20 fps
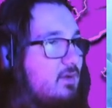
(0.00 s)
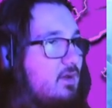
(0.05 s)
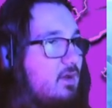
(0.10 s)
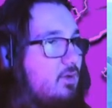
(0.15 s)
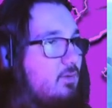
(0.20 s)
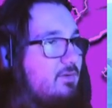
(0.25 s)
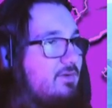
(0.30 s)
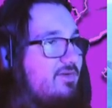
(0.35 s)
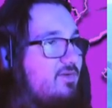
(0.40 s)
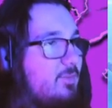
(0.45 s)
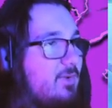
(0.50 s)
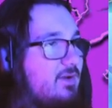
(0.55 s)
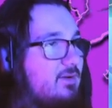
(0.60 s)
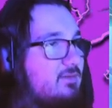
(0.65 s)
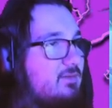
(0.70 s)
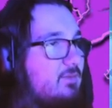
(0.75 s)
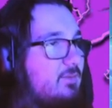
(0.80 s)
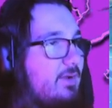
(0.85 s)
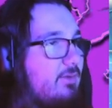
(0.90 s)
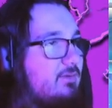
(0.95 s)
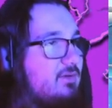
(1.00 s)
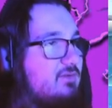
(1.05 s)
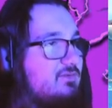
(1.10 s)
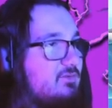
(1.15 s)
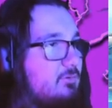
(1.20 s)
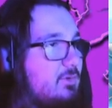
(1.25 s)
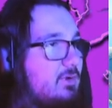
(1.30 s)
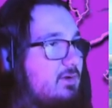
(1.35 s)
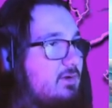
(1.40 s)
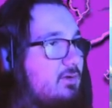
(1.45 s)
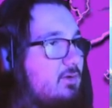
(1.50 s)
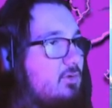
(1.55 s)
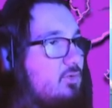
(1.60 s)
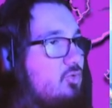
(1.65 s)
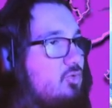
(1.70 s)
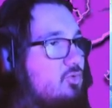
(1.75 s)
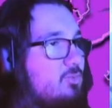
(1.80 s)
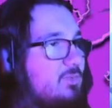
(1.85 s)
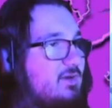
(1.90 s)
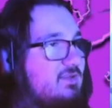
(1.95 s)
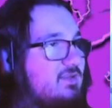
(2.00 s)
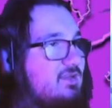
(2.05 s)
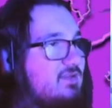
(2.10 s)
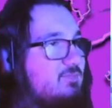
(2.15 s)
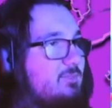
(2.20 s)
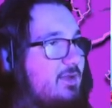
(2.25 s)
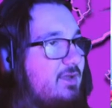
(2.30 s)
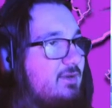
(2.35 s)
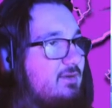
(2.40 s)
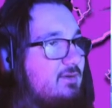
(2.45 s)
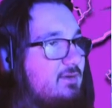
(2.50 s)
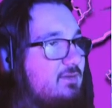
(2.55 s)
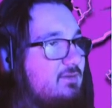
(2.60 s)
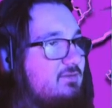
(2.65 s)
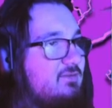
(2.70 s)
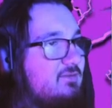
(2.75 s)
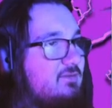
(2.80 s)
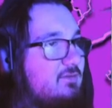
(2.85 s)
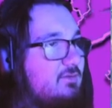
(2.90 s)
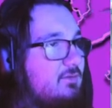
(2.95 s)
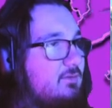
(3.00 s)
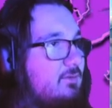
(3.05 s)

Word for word: Oh, never mind. The right one doesn't work. Ooh, but this button does.